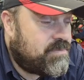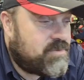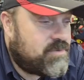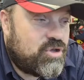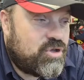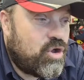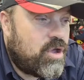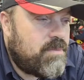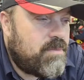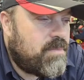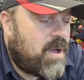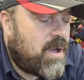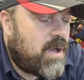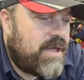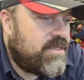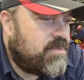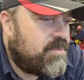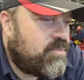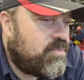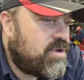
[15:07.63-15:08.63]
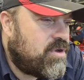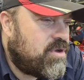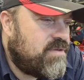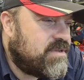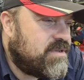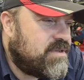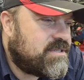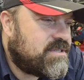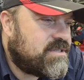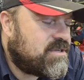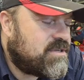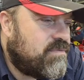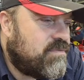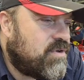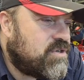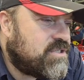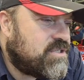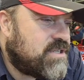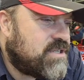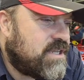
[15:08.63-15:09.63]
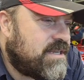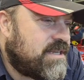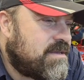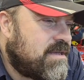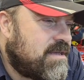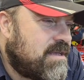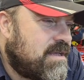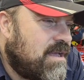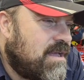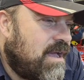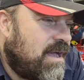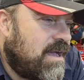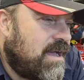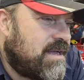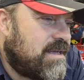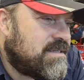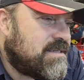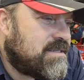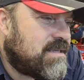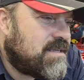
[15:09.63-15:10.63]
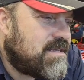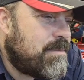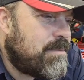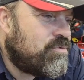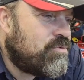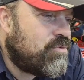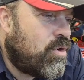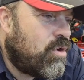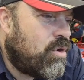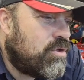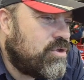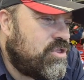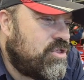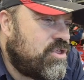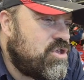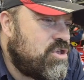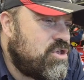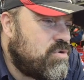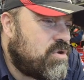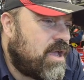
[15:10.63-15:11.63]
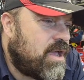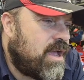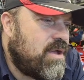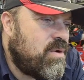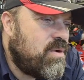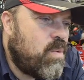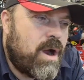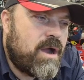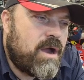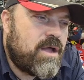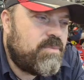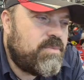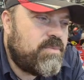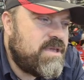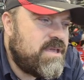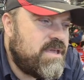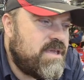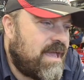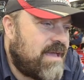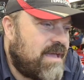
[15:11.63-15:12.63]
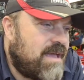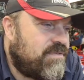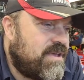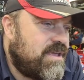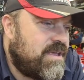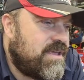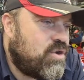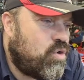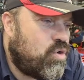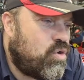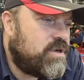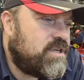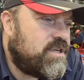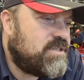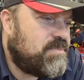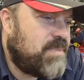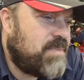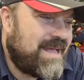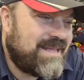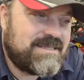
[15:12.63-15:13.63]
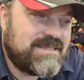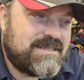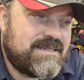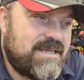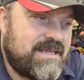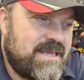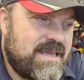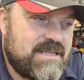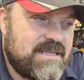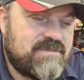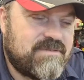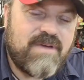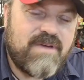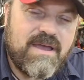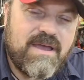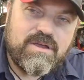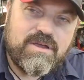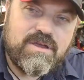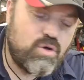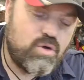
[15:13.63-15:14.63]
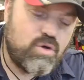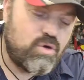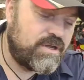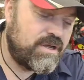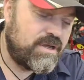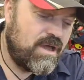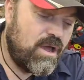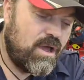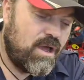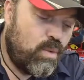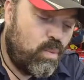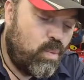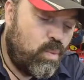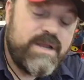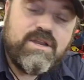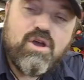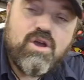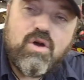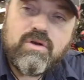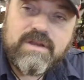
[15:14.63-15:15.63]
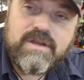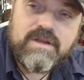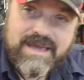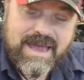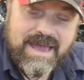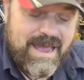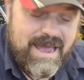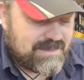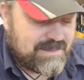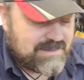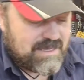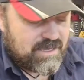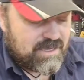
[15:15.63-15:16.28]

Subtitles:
Going by the previous conversion I did. Simon Rawl, the UK Wild Bean Cafe Cornish pasty is very good. We don't get a